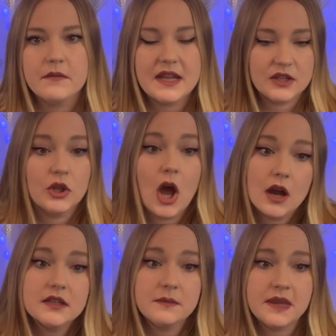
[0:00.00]
It
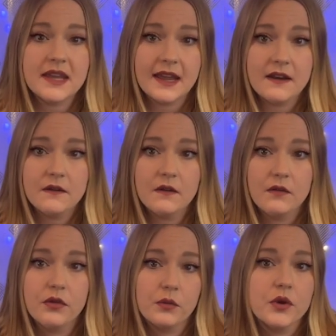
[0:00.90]
logged me in
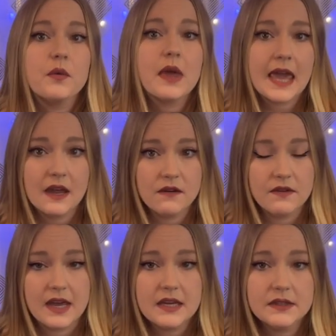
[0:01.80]
through
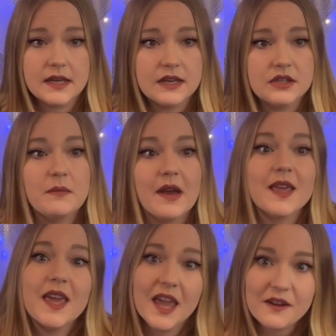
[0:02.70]
Canvas into my
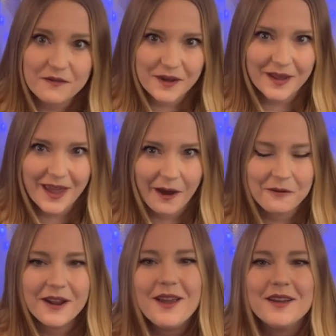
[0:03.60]
Canva account.
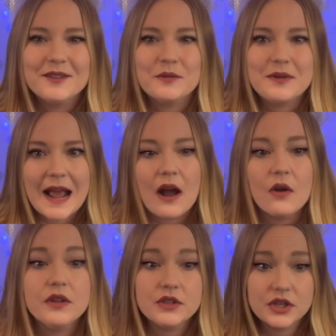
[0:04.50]
So now
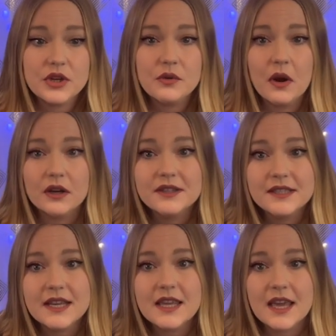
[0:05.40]
the two are
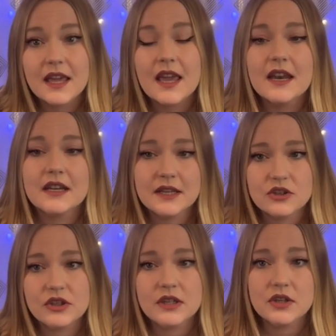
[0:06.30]
syncing and
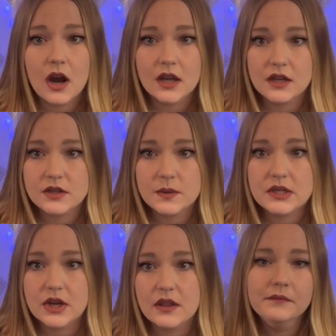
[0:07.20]
essentially talking to
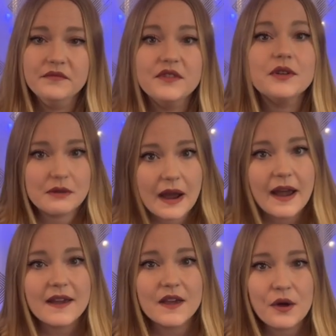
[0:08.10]
each other. So now
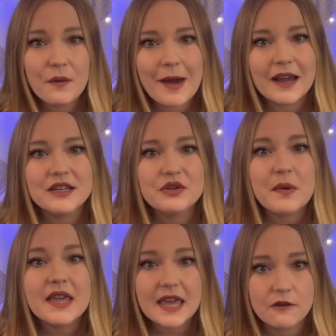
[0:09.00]
I can go back into
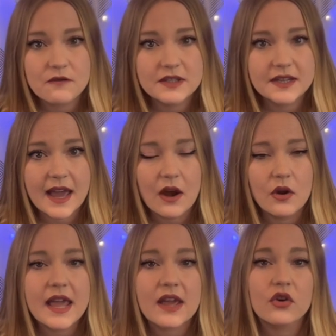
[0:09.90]
my Canvas account
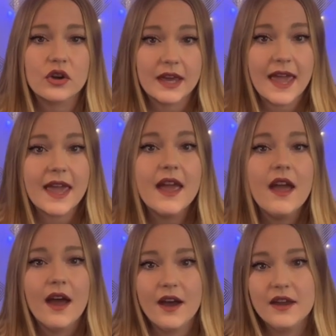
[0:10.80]
and create an